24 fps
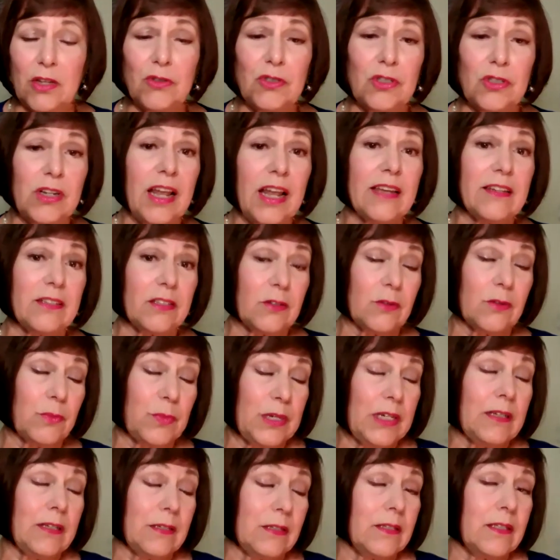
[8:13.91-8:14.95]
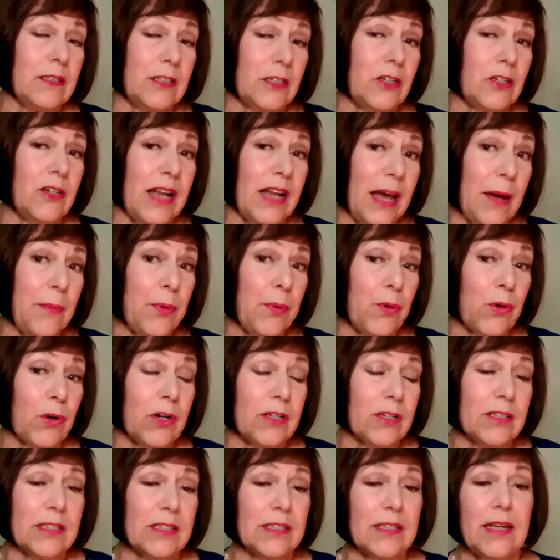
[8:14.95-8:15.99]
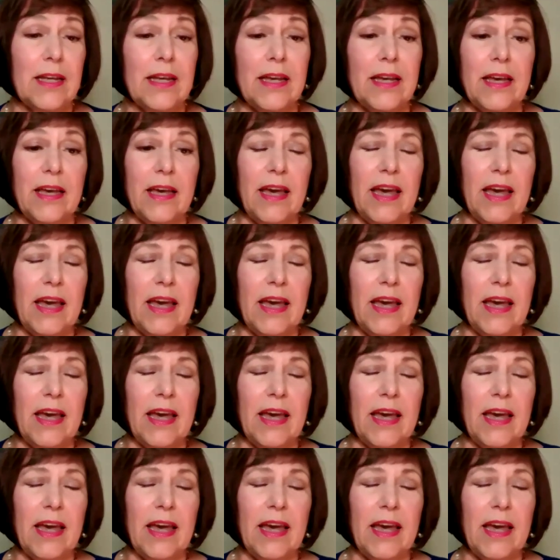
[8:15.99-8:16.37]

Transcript: Those would also be considered apports.